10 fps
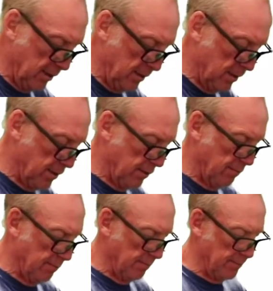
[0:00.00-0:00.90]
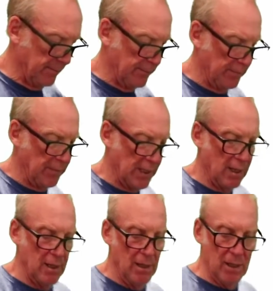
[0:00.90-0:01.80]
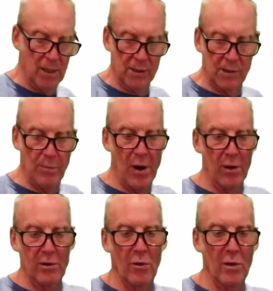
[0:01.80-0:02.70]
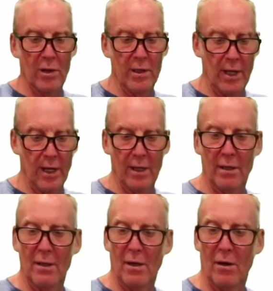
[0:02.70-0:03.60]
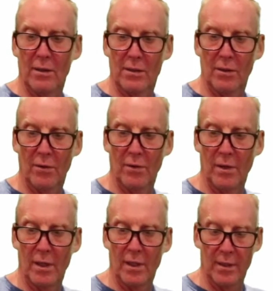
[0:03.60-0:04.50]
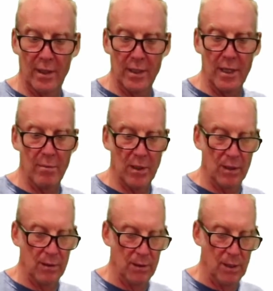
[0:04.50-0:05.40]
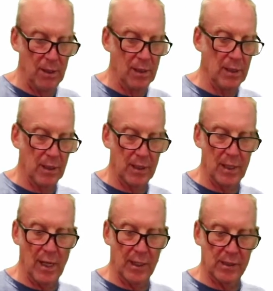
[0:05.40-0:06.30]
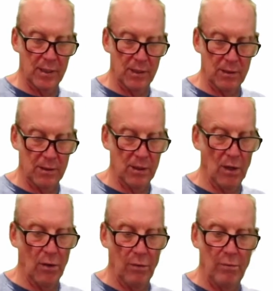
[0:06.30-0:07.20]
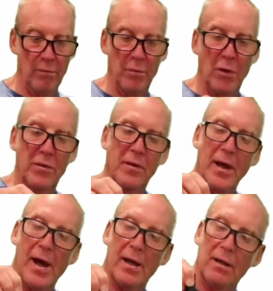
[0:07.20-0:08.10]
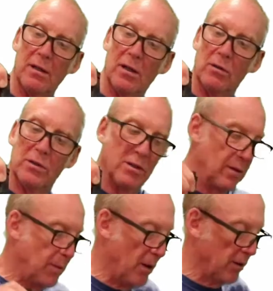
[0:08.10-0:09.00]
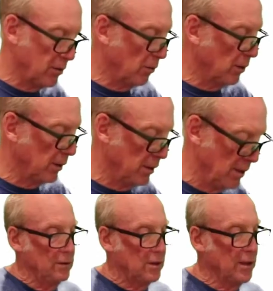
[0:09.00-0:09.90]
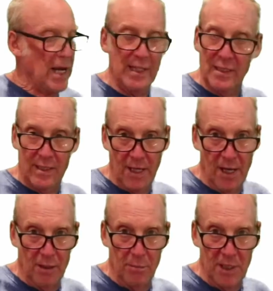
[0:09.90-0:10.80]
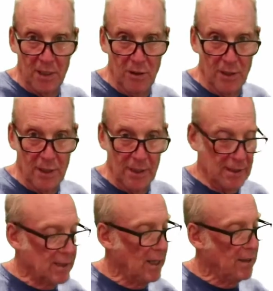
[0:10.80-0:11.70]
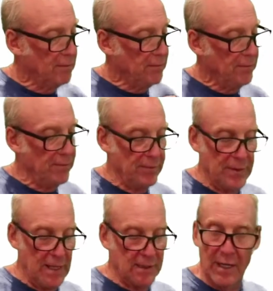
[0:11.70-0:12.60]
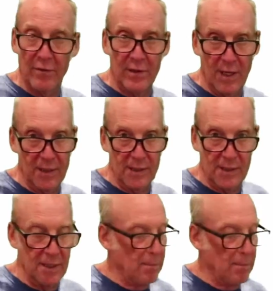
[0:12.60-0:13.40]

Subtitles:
in there. And it's a power cord and also the NEMA connection. So both of that goes to the power cord. So that's the Element unit itself. That's everything that's